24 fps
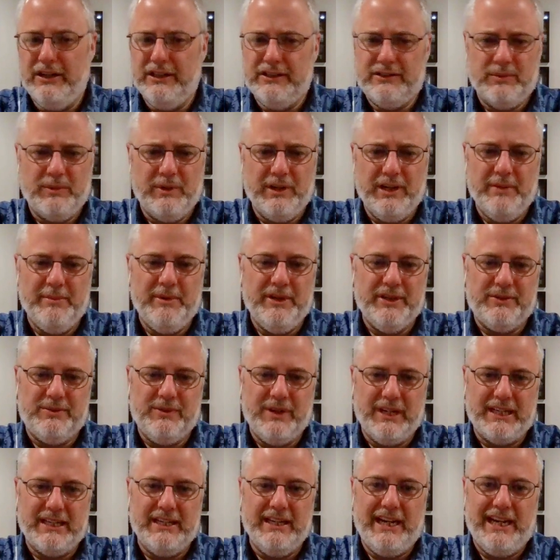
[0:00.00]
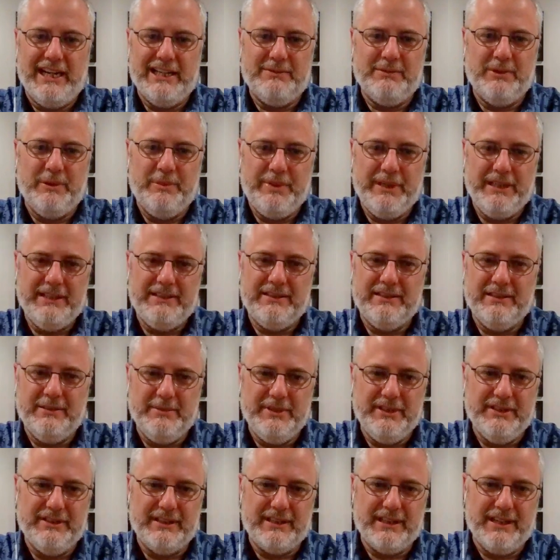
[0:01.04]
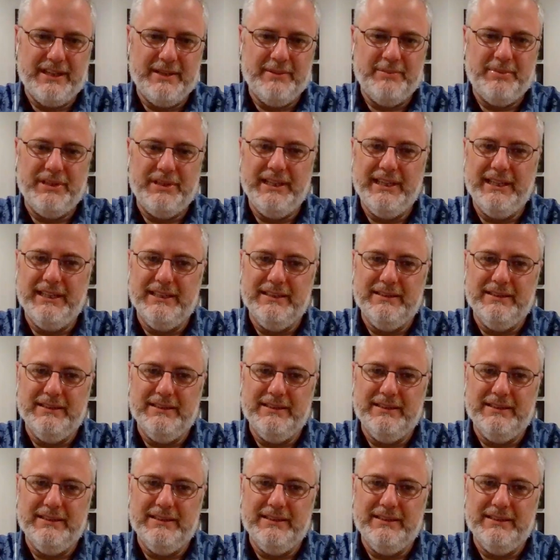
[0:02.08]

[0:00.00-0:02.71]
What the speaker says: one of the most recognizable pieces of music on the planet.